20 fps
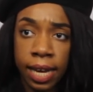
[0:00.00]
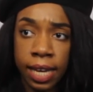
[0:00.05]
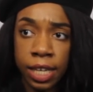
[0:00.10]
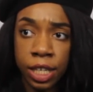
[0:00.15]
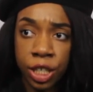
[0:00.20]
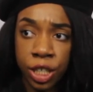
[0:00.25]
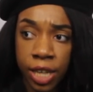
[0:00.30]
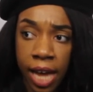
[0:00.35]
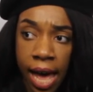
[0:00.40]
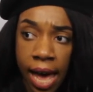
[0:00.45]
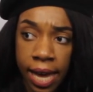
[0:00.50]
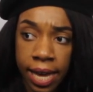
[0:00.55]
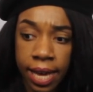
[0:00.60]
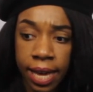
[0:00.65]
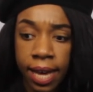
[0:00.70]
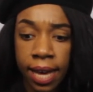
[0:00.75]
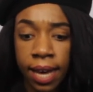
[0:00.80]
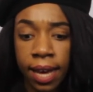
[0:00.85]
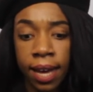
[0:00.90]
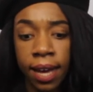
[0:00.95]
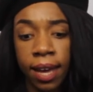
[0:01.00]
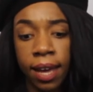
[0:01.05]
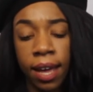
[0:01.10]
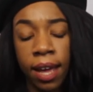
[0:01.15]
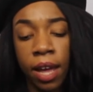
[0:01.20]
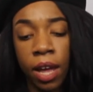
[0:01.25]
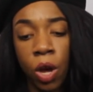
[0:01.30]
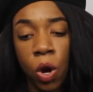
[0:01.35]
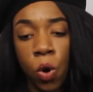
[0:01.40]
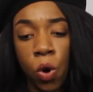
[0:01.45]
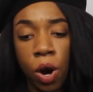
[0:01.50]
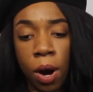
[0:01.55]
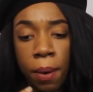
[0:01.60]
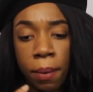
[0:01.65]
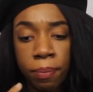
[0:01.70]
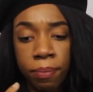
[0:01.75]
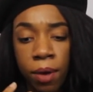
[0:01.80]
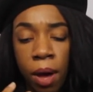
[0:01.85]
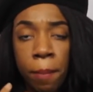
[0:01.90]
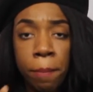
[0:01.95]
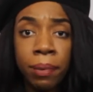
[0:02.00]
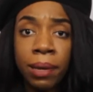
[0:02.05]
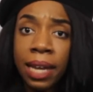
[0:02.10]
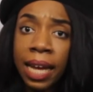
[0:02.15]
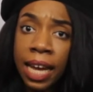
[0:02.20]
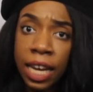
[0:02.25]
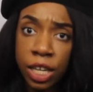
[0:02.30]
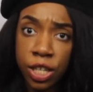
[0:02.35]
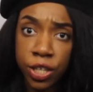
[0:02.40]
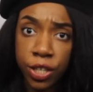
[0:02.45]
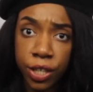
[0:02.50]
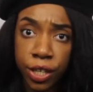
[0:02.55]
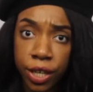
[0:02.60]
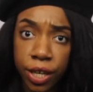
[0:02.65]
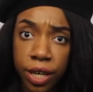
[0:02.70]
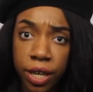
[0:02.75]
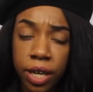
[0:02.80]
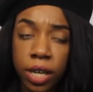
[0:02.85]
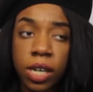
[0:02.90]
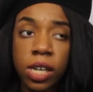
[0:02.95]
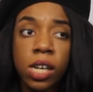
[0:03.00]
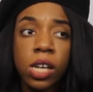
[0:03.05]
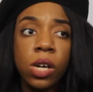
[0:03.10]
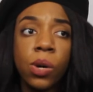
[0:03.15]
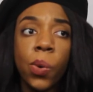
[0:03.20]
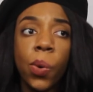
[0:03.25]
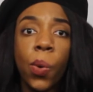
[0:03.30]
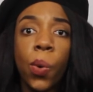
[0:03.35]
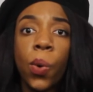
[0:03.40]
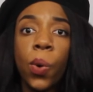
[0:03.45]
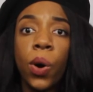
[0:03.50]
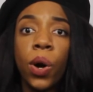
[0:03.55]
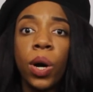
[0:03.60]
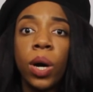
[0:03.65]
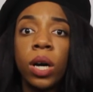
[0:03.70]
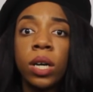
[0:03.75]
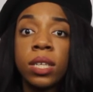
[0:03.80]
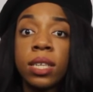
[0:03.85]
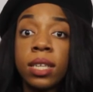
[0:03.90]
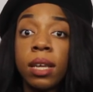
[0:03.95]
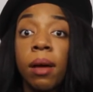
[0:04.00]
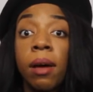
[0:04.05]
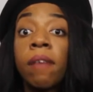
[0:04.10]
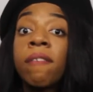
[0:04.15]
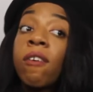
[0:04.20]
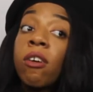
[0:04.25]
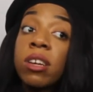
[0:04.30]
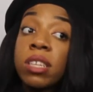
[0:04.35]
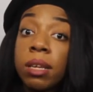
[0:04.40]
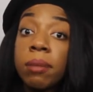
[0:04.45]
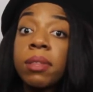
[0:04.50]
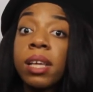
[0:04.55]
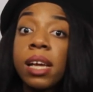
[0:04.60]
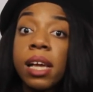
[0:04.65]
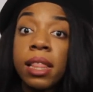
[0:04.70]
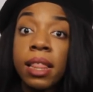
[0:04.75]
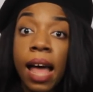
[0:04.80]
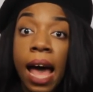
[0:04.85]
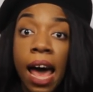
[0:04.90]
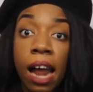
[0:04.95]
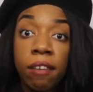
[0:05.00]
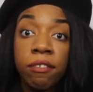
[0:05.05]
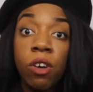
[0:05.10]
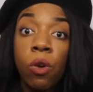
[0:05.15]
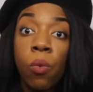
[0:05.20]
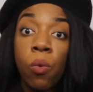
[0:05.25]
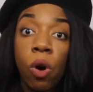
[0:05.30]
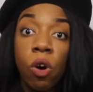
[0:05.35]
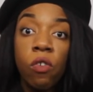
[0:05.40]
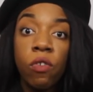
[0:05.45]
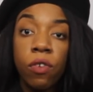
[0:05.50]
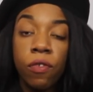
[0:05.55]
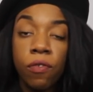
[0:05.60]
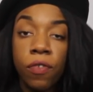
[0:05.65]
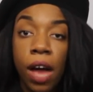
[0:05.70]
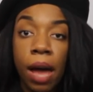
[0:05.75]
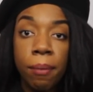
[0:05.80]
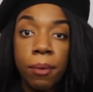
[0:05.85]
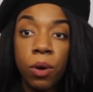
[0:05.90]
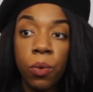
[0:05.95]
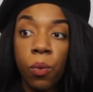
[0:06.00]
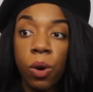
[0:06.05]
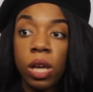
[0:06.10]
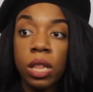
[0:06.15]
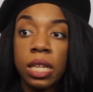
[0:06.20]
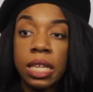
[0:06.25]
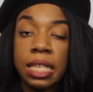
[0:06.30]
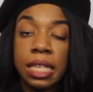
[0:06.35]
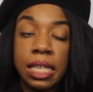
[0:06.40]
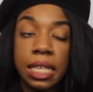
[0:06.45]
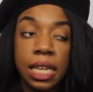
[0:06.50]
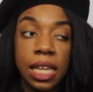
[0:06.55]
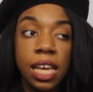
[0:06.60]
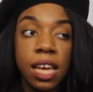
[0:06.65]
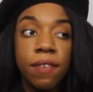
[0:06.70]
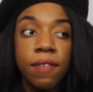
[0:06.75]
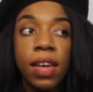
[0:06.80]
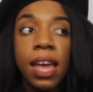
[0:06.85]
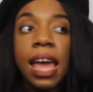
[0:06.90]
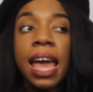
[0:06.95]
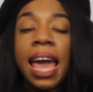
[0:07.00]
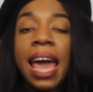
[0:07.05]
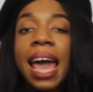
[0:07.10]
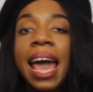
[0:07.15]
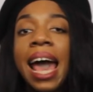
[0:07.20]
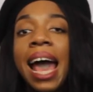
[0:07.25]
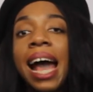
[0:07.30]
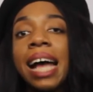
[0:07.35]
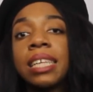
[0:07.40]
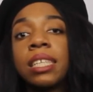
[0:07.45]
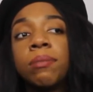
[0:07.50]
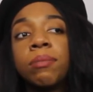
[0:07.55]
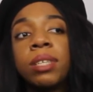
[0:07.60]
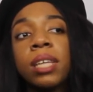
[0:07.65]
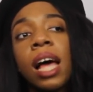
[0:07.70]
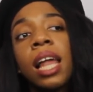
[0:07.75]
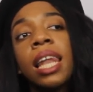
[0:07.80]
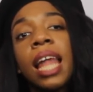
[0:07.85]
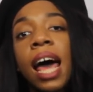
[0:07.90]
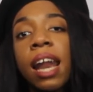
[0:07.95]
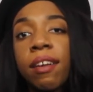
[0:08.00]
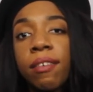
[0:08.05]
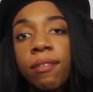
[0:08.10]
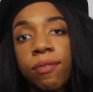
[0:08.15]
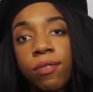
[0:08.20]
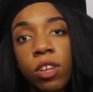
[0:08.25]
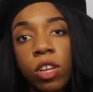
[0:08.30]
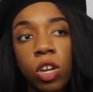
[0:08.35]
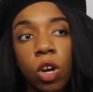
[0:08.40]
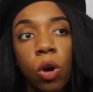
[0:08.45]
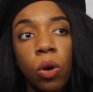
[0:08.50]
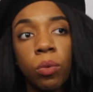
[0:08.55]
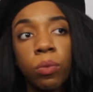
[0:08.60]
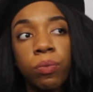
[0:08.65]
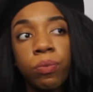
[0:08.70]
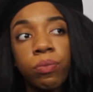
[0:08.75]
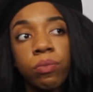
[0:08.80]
jacket or a blazer, or of course something out of a woven fabric where the sleeve, it has to be a lot of, you know,